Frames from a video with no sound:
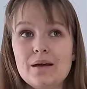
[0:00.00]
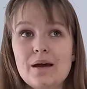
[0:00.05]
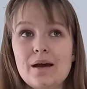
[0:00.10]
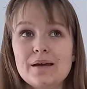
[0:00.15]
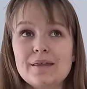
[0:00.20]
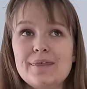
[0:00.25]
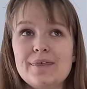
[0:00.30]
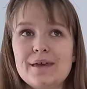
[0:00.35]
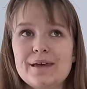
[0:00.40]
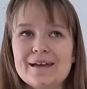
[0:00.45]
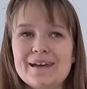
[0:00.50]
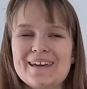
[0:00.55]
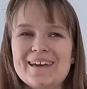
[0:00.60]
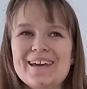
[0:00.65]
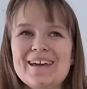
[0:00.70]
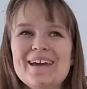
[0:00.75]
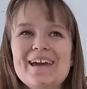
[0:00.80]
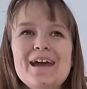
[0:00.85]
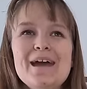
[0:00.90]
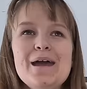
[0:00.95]
I
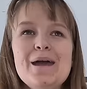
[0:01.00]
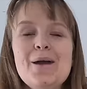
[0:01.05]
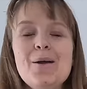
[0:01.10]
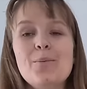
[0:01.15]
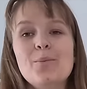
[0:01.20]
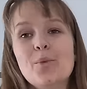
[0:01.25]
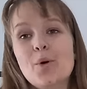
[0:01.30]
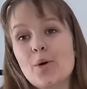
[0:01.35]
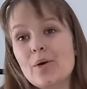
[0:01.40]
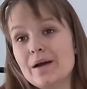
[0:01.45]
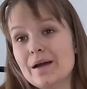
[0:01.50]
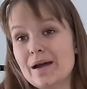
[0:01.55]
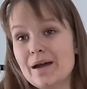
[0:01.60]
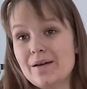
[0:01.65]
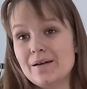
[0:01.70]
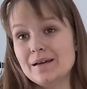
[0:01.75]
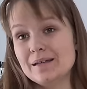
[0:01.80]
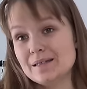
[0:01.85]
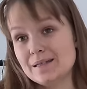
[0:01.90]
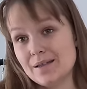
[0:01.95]
think
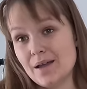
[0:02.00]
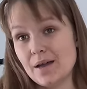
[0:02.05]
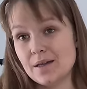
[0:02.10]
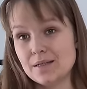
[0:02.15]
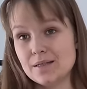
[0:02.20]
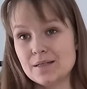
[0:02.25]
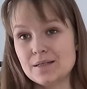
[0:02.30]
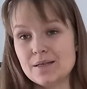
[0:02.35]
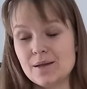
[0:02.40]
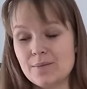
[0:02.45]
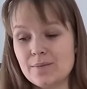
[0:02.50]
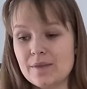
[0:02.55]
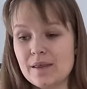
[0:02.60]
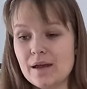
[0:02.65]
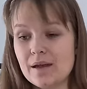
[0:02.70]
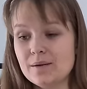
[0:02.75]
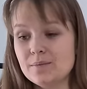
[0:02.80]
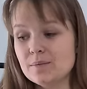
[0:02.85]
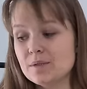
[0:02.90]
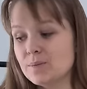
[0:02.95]
mohair is nice
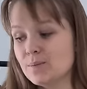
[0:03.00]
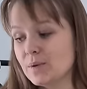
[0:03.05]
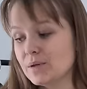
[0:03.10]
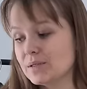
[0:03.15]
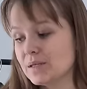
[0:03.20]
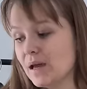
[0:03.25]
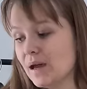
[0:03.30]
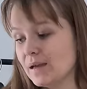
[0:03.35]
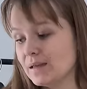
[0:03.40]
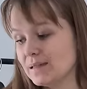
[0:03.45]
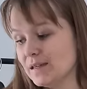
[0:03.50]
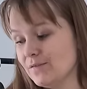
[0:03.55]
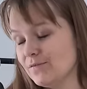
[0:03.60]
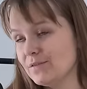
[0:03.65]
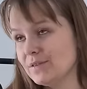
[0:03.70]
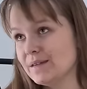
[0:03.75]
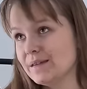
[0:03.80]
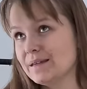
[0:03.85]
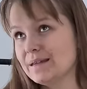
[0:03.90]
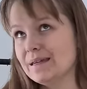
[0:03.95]
sometimes, but I
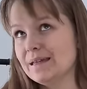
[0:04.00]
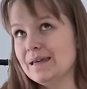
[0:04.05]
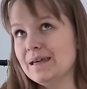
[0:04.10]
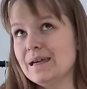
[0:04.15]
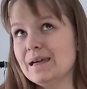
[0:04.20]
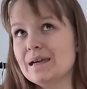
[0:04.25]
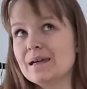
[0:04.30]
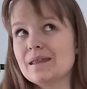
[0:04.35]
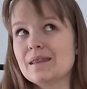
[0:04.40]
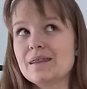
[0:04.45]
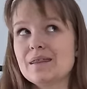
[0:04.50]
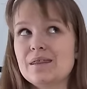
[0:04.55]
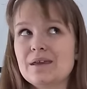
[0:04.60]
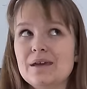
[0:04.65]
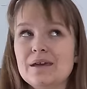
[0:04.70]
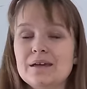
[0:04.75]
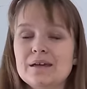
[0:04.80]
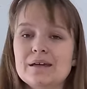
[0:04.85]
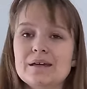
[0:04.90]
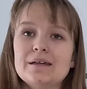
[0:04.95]
definitely
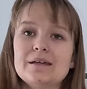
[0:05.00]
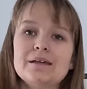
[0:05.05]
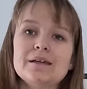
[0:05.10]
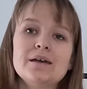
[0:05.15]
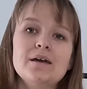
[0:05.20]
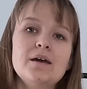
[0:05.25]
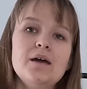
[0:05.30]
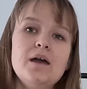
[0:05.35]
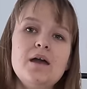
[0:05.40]
think